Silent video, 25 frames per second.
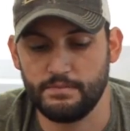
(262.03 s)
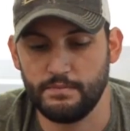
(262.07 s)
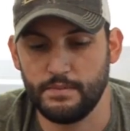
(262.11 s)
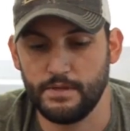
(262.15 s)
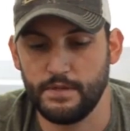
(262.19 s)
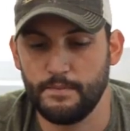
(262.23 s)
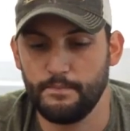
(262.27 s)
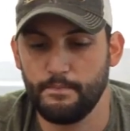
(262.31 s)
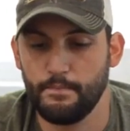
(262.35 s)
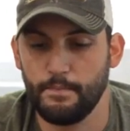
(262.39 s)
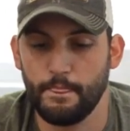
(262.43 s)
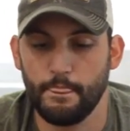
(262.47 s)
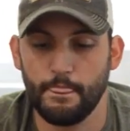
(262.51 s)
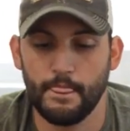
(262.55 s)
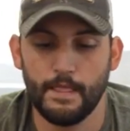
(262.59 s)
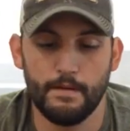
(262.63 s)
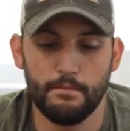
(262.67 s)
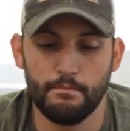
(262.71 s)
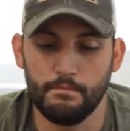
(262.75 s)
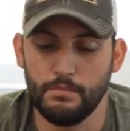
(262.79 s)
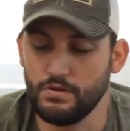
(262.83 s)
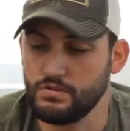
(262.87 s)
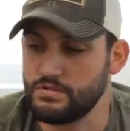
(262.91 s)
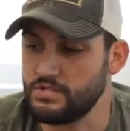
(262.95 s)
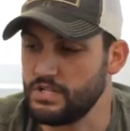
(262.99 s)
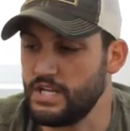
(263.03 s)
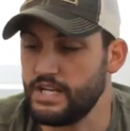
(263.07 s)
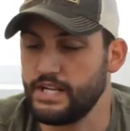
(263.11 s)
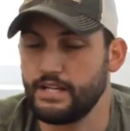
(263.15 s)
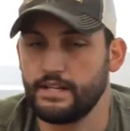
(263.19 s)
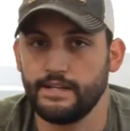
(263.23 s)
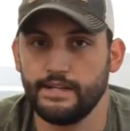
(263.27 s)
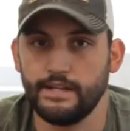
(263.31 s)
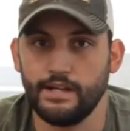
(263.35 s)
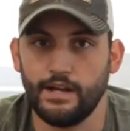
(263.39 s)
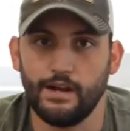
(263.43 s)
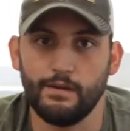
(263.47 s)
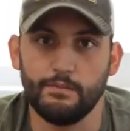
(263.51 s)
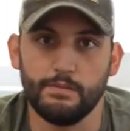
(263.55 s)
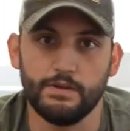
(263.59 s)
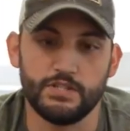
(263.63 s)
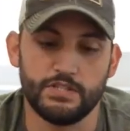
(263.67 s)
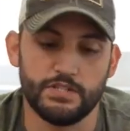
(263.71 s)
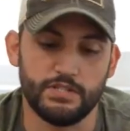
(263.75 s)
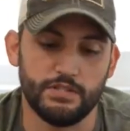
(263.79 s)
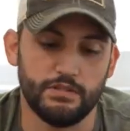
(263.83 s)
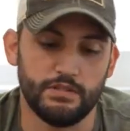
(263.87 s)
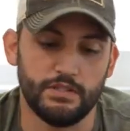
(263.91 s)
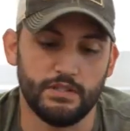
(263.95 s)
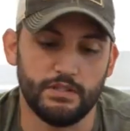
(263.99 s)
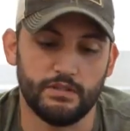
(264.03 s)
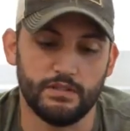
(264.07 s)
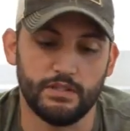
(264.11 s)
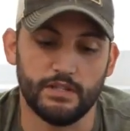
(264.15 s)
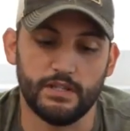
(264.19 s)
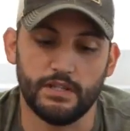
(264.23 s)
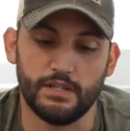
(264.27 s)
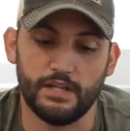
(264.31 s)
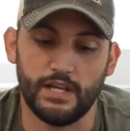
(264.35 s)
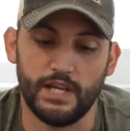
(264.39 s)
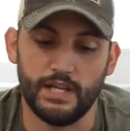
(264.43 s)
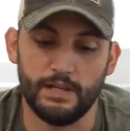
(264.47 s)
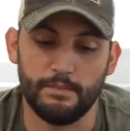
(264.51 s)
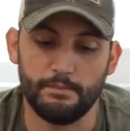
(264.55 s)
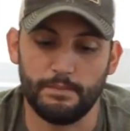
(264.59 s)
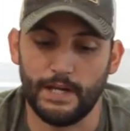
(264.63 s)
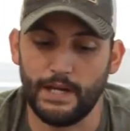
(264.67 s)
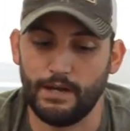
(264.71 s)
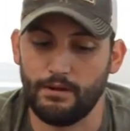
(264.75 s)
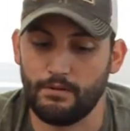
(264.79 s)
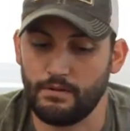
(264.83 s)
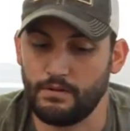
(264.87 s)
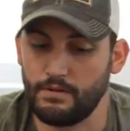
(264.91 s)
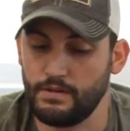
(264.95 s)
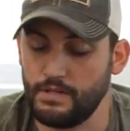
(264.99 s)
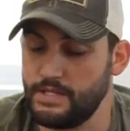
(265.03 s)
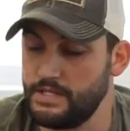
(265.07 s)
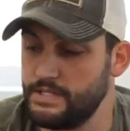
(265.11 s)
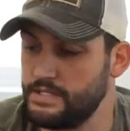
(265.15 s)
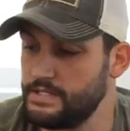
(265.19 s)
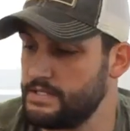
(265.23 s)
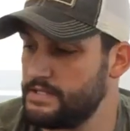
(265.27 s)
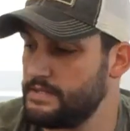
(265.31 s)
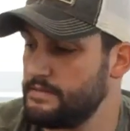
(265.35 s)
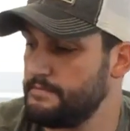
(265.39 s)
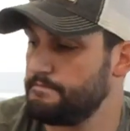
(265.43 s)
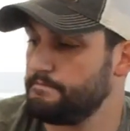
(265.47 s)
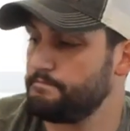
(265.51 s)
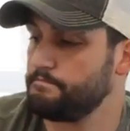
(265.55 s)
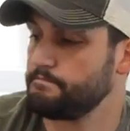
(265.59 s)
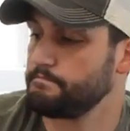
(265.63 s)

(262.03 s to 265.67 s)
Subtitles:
But most likely I'll be shooting the 8-power lens.